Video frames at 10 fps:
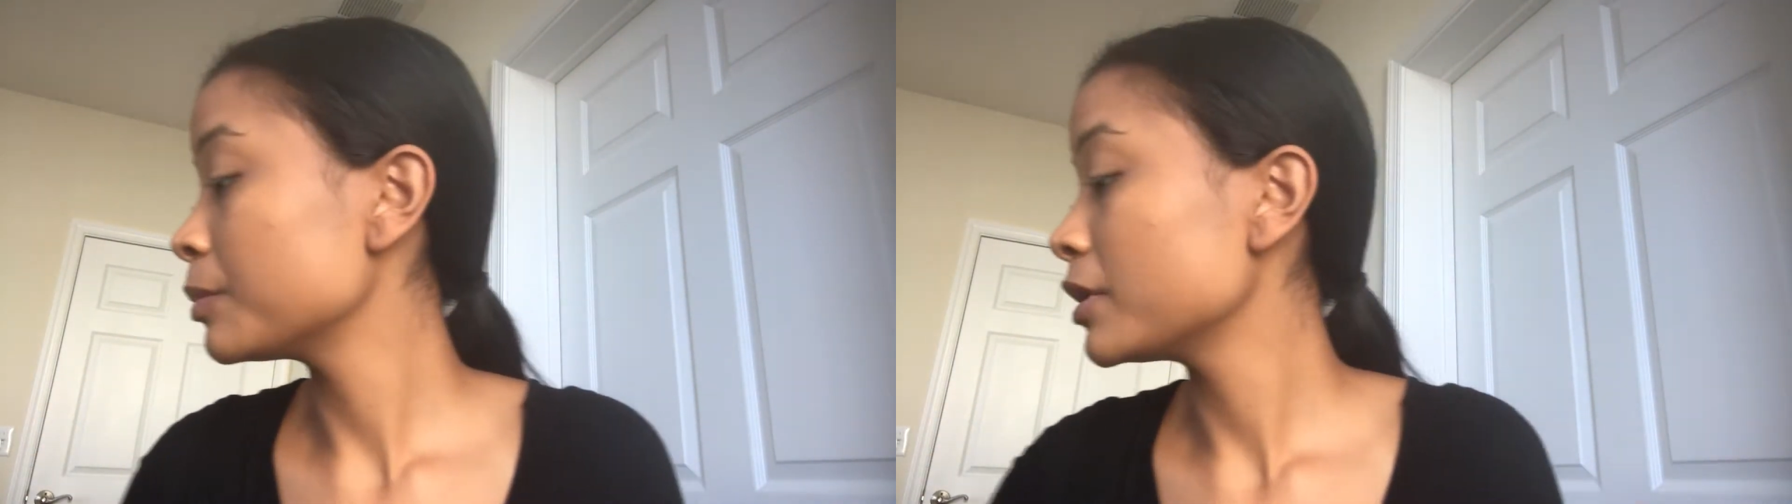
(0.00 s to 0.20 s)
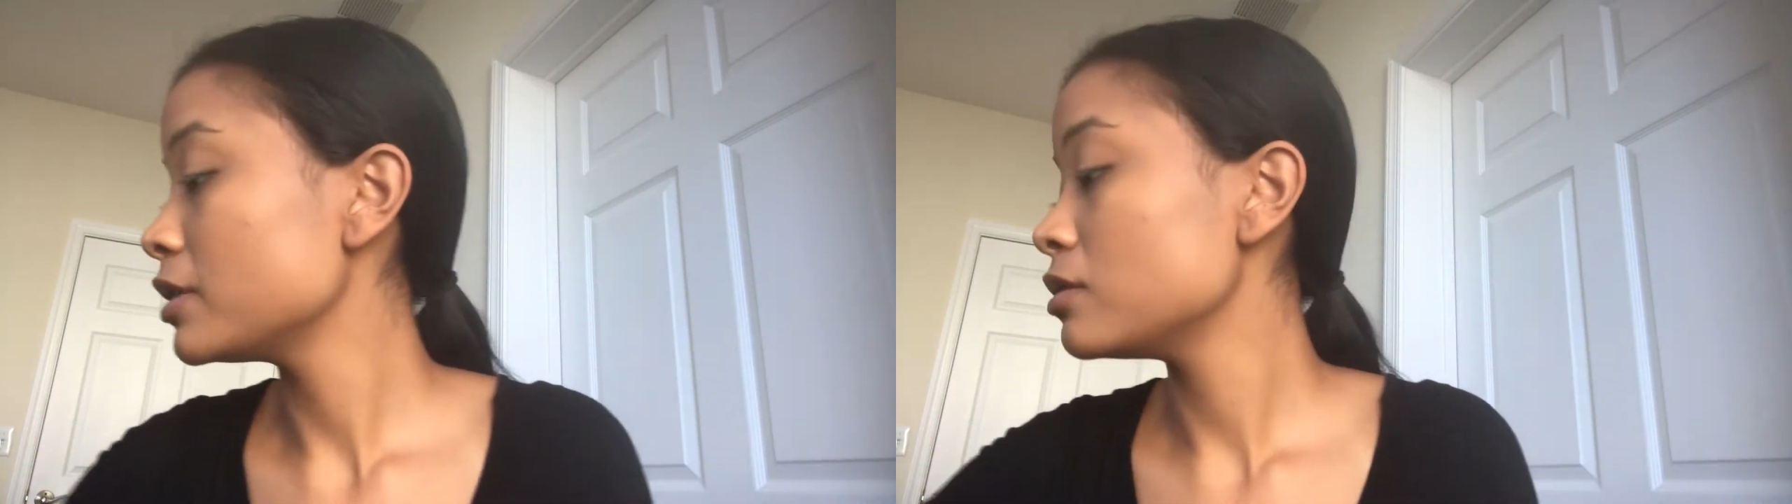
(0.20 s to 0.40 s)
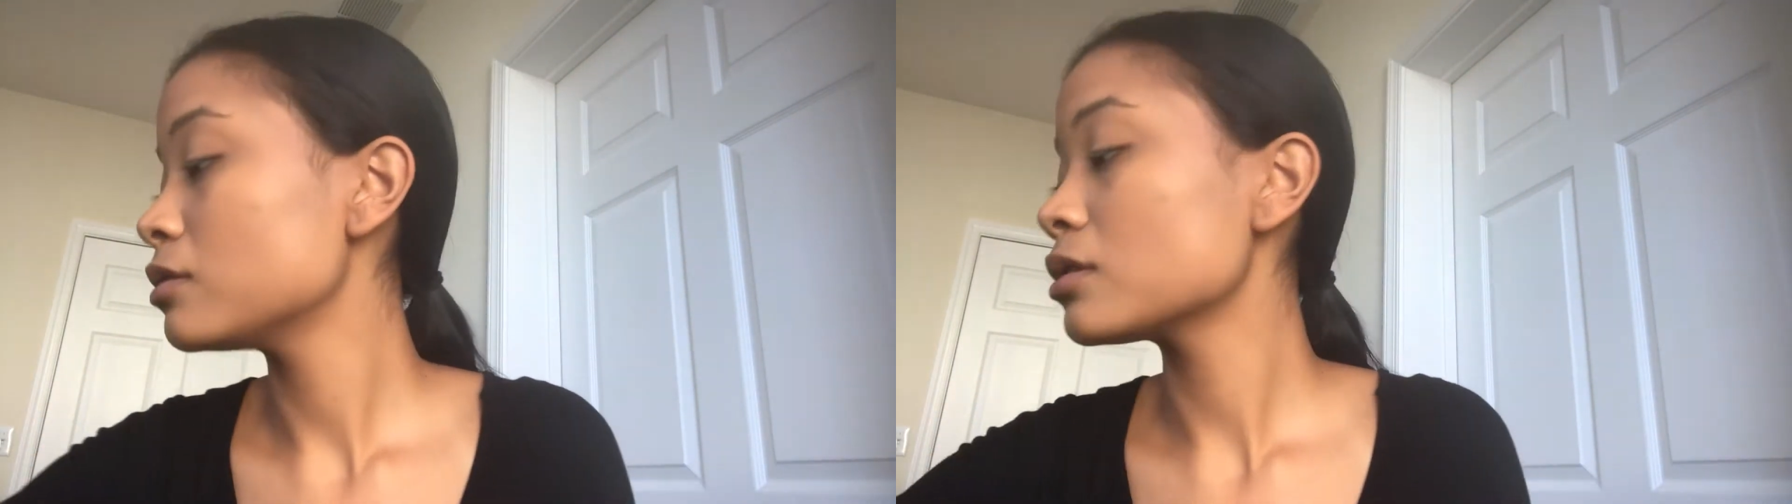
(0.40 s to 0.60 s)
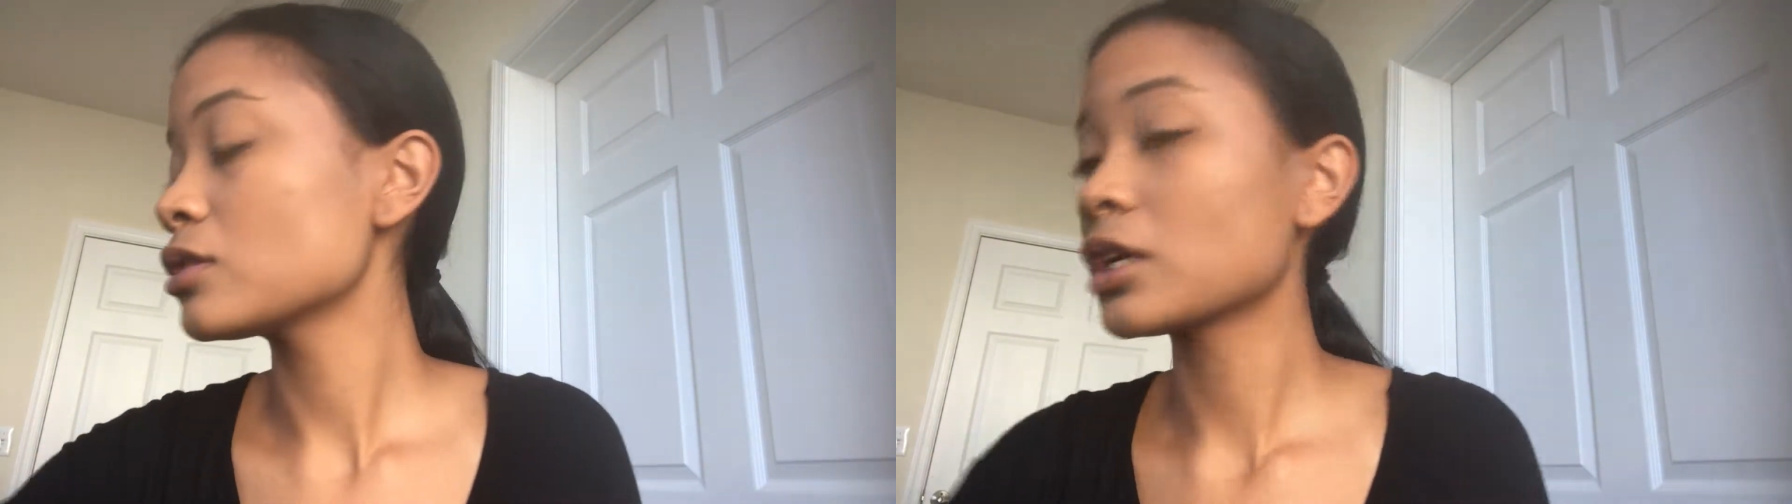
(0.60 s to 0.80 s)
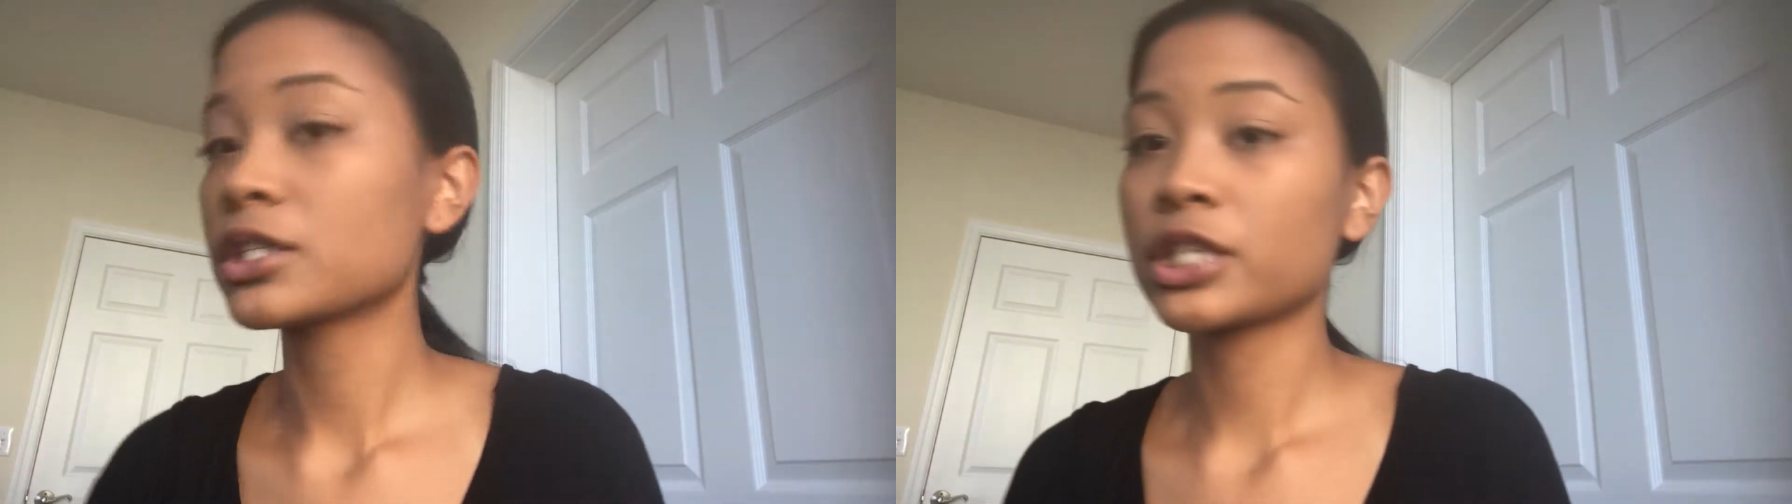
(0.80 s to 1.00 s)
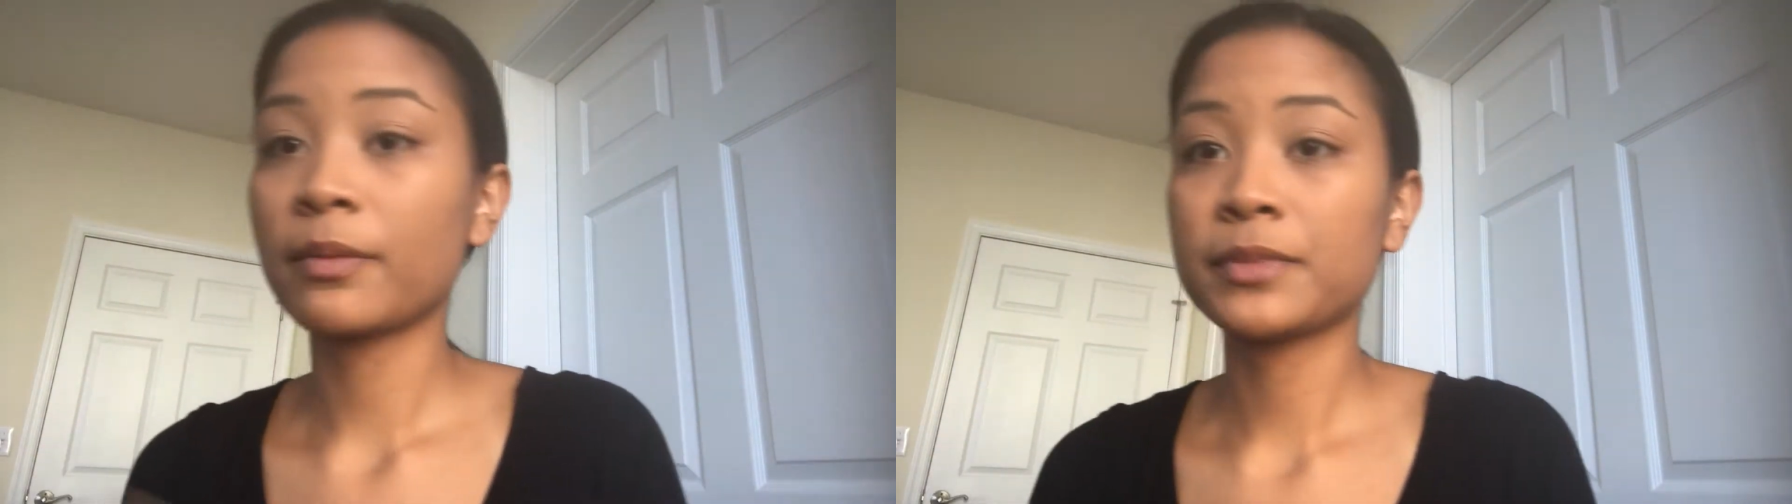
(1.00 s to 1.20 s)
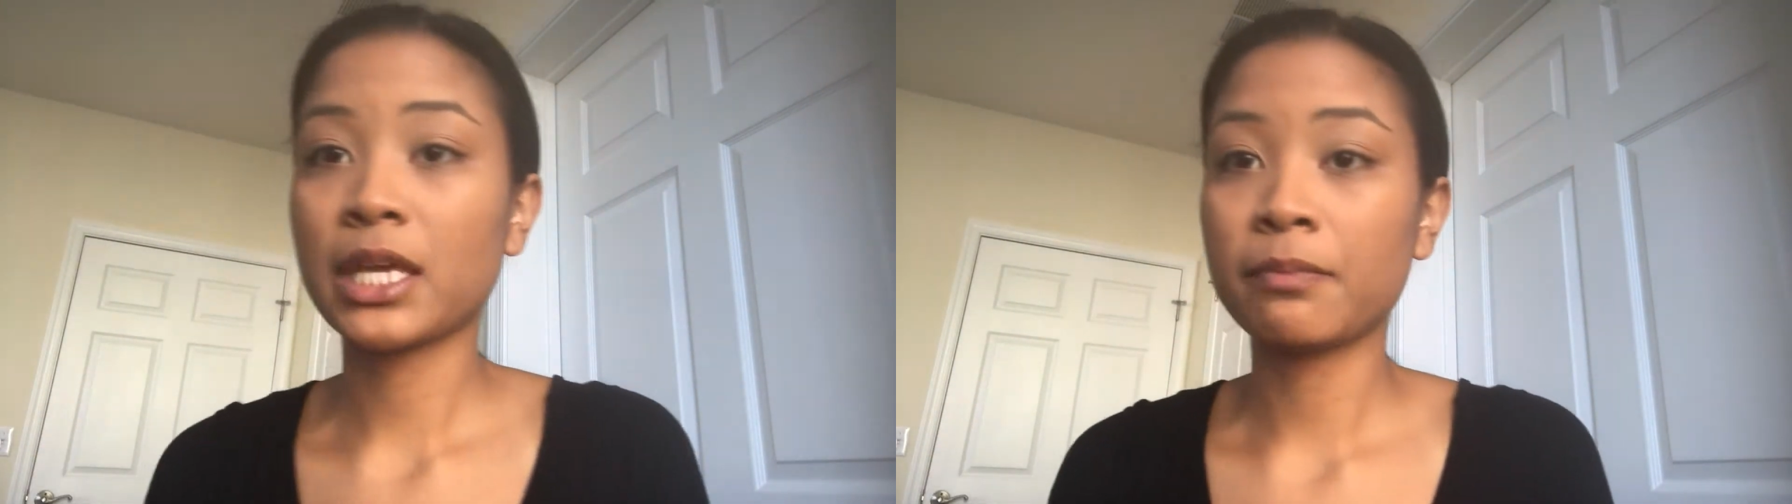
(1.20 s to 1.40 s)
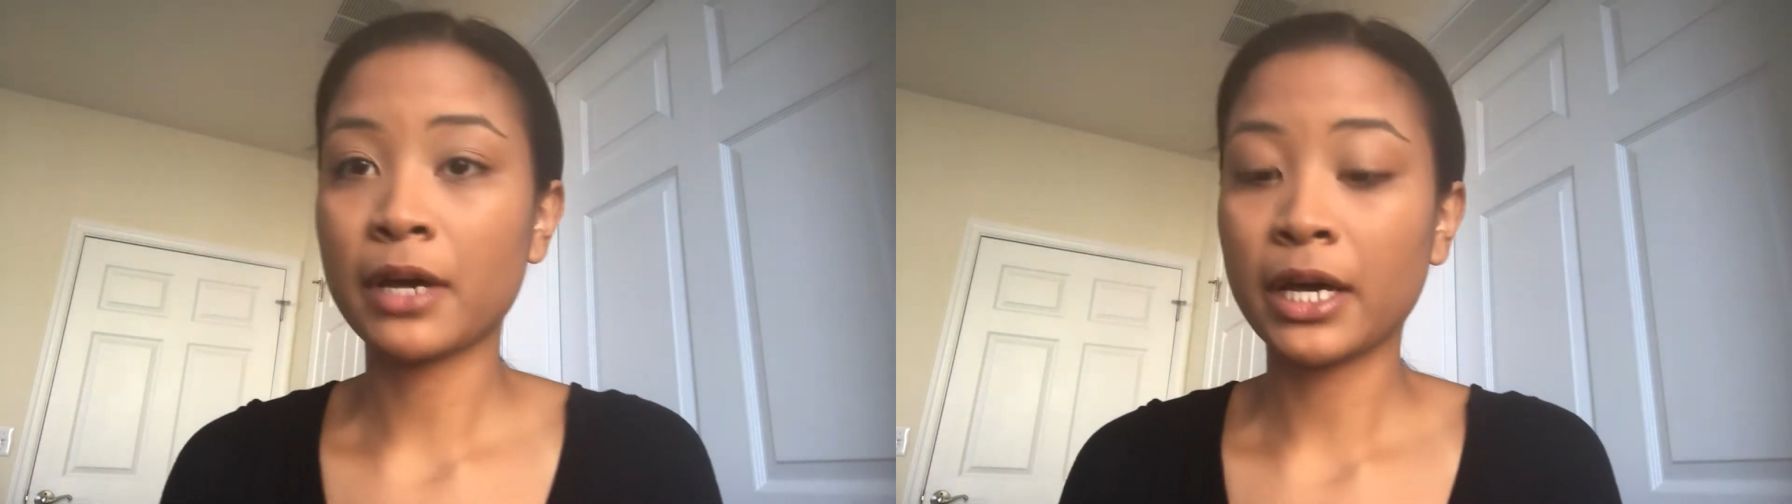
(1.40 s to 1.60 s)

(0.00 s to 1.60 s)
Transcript: I'm going to use the Tarte Shape Tape.